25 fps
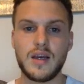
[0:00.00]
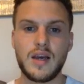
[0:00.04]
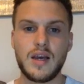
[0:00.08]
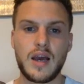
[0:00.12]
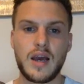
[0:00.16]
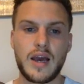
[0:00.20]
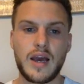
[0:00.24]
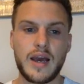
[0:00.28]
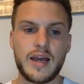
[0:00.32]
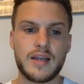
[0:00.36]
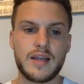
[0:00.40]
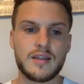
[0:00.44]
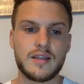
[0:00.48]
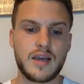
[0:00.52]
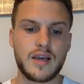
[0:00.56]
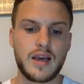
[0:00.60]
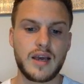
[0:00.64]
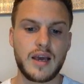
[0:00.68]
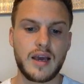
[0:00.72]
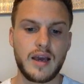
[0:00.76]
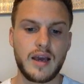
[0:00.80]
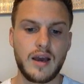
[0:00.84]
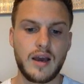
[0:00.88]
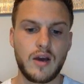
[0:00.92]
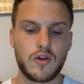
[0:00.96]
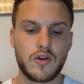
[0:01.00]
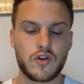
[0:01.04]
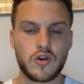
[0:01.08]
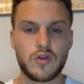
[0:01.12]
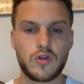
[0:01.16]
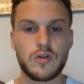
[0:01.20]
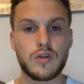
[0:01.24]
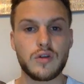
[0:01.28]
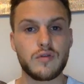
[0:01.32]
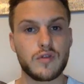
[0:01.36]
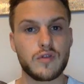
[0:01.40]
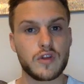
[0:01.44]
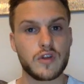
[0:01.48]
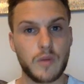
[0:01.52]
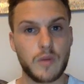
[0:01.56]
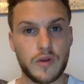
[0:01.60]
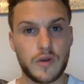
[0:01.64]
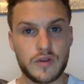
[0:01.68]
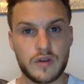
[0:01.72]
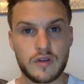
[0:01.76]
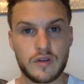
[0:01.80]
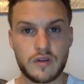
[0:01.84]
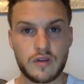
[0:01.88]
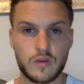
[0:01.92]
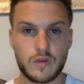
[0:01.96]
and I'll show you the
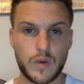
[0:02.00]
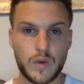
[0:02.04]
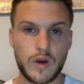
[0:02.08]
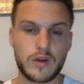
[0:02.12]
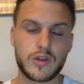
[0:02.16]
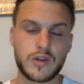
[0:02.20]
responses as well.